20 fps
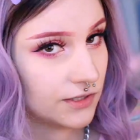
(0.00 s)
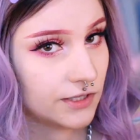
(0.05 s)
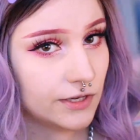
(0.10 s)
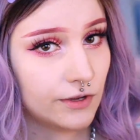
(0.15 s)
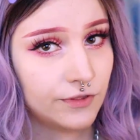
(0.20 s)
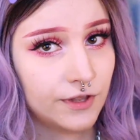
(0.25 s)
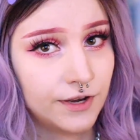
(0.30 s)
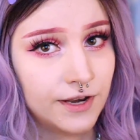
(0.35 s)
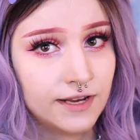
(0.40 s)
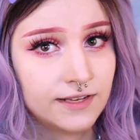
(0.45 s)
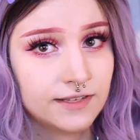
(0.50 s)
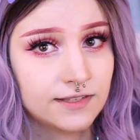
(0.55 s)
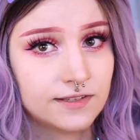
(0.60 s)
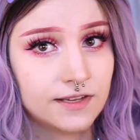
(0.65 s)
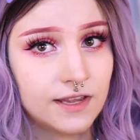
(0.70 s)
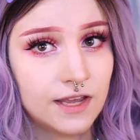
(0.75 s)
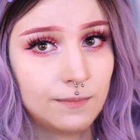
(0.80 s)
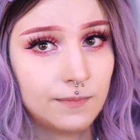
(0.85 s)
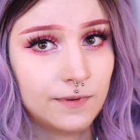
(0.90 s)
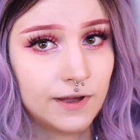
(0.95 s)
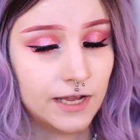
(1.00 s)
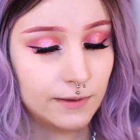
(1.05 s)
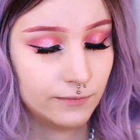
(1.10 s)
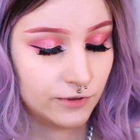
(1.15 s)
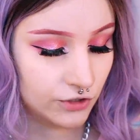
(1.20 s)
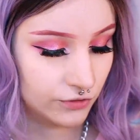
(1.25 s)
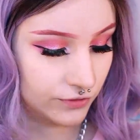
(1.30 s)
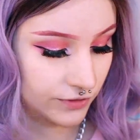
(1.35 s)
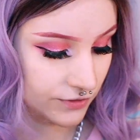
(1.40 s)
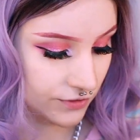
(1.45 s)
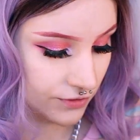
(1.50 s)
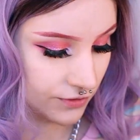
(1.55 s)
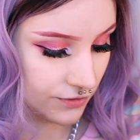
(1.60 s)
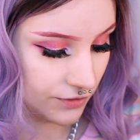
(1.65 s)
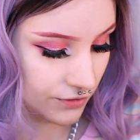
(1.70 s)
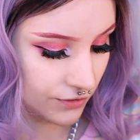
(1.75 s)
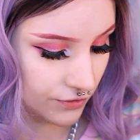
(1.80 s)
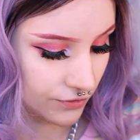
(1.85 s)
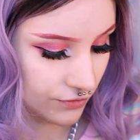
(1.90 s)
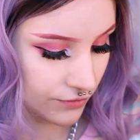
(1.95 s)
So the next step I'm going to
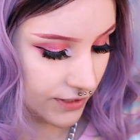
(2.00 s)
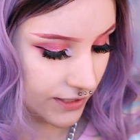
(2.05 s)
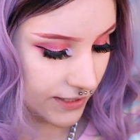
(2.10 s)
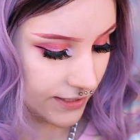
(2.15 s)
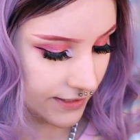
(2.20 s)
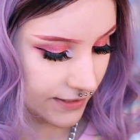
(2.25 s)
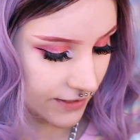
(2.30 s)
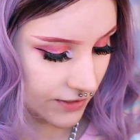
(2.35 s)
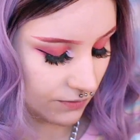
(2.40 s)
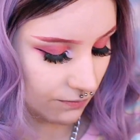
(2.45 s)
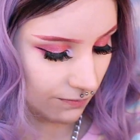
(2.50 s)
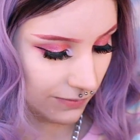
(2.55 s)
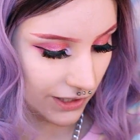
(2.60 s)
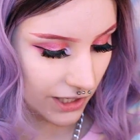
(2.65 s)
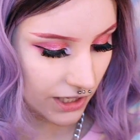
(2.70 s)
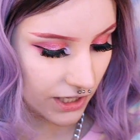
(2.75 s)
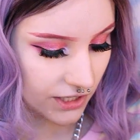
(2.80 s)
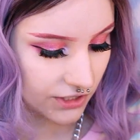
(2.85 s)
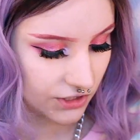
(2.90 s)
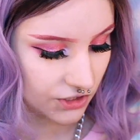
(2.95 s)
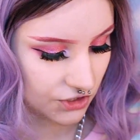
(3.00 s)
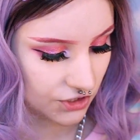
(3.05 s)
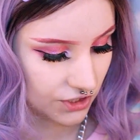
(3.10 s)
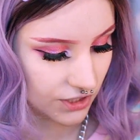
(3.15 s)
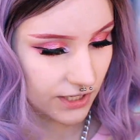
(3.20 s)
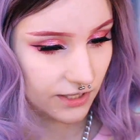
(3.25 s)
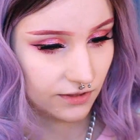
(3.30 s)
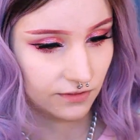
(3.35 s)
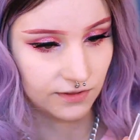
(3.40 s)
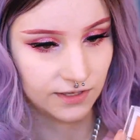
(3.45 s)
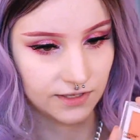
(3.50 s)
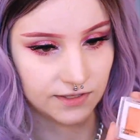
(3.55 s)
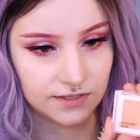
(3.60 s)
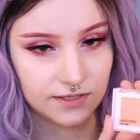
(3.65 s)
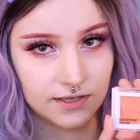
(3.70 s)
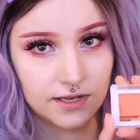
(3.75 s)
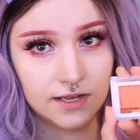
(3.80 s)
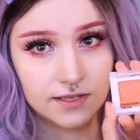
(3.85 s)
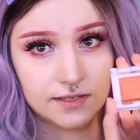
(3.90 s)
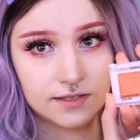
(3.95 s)
do is blush, and this
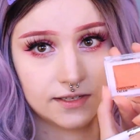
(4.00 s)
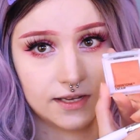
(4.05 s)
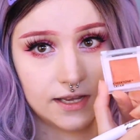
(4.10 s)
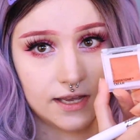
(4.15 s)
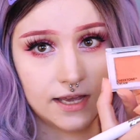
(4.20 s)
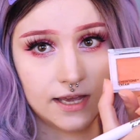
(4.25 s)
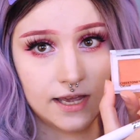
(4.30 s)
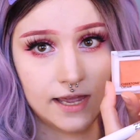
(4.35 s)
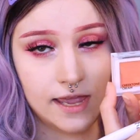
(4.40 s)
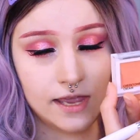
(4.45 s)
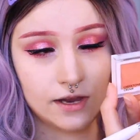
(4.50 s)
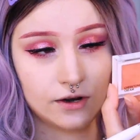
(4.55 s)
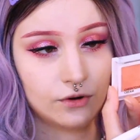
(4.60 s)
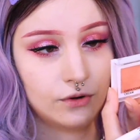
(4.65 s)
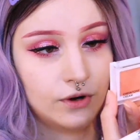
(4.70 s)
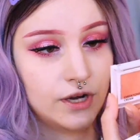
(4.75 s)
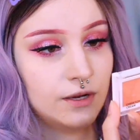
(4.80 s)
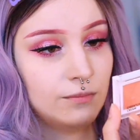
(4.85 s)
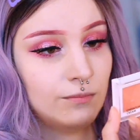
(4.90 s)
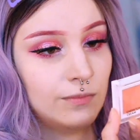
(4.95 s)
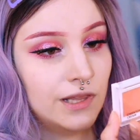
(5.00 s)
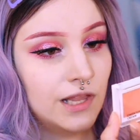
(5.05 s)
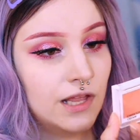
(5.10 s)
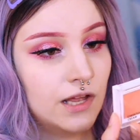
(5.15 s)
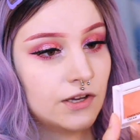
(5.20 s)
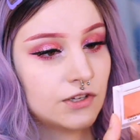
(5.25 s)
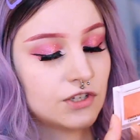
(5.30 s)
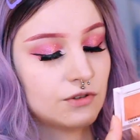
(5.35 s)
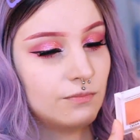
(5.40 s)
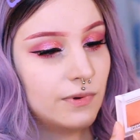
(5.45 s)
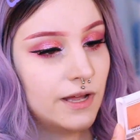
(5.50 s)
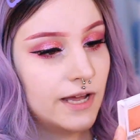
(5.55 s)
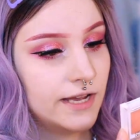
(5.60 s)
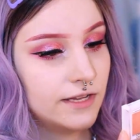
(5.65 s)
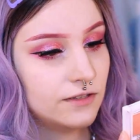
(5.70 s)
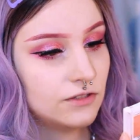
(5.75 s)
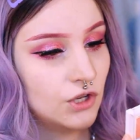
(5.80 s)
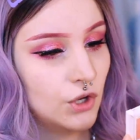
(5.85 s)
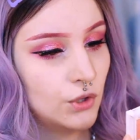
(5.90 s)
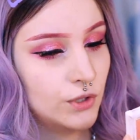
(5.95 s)
is a cream blush
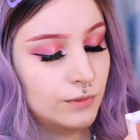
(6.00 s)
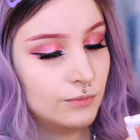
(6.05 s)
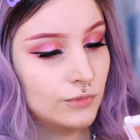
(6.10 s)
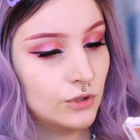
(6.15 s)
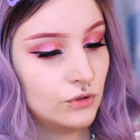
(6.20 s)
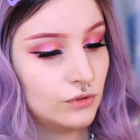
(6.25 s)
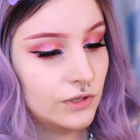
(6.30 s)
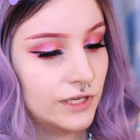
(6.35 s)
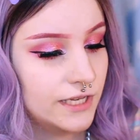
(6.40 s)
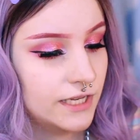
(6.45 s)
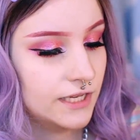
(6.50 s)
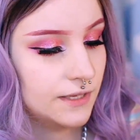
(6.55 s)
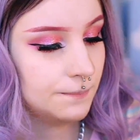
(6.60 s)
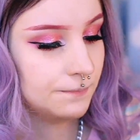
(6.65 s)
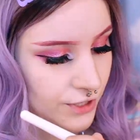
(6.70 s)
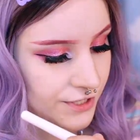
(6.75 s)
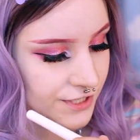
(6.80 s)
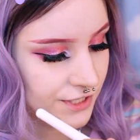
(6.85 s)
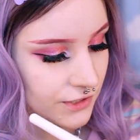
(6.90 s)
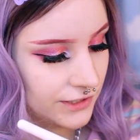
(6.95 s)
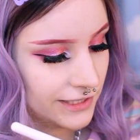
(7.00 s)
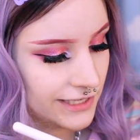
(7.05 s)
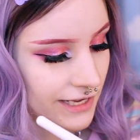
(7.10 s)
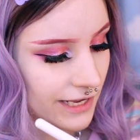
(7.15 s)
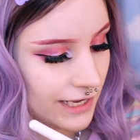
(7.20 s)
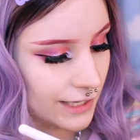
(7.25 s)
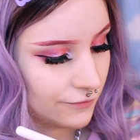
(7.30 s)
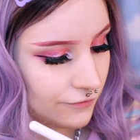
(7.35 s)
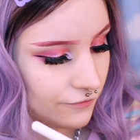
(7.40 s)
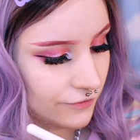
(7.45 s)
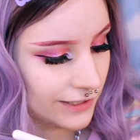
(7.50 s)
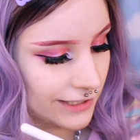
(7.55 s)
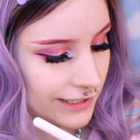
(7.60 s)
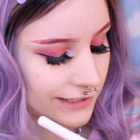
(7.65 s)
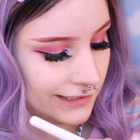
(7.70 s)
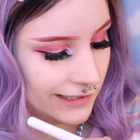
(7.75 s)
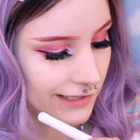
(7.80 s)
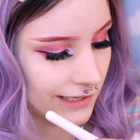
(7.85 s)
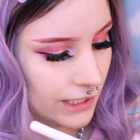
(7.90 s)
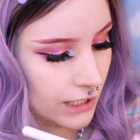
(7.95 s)
by Tony Moly. Recently I fell
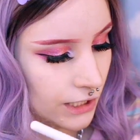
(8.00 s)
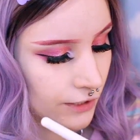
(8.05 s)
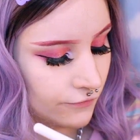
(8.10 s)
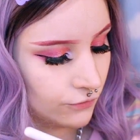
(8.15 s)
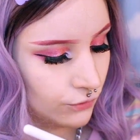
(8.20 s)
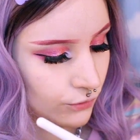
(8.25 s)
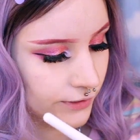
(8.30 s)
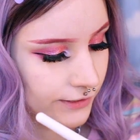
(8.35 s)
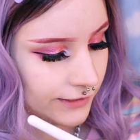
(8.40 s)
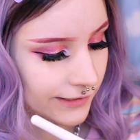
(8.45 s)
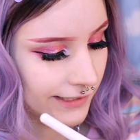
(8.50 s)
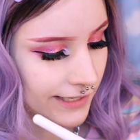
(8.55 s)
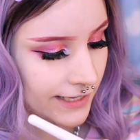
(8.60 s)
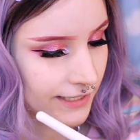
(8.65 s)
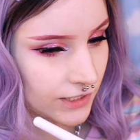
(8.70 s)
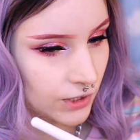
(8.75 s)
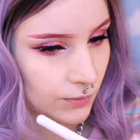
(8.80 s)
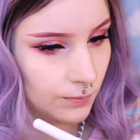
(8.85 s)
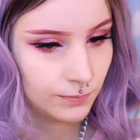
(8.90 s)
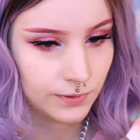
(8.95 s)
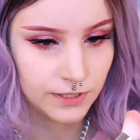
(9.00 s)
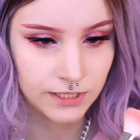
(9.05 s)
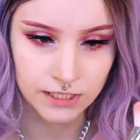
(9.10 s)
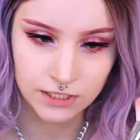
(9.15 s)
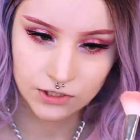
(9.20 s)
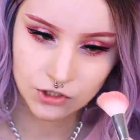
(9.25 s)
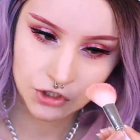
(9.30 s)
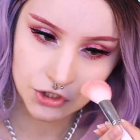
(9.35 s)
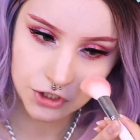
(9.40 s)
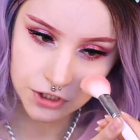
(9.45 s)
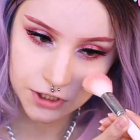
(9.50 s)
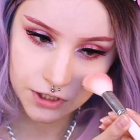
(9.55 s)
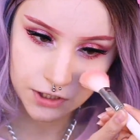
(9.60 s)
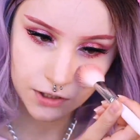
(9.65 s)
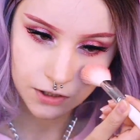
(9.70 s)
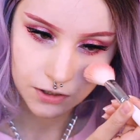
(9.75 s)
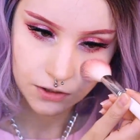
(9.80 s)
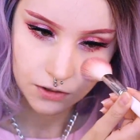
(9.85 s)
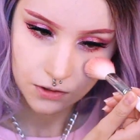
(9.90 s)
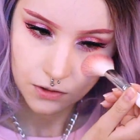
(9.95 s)
in love with like a peachy